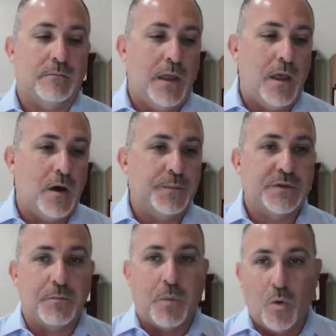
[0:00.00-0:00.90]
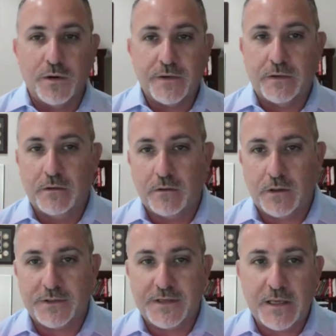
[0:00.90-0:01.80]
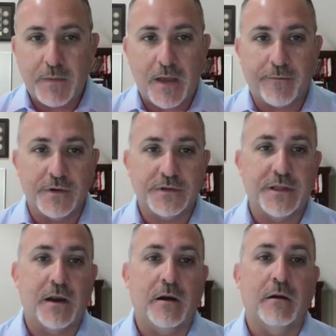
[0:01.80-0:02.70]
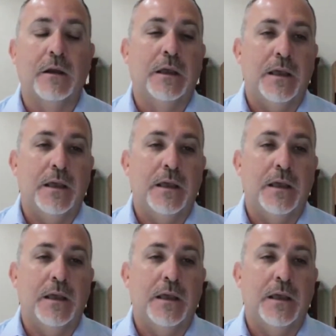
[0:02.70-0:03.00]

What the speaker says: help support team efforts there,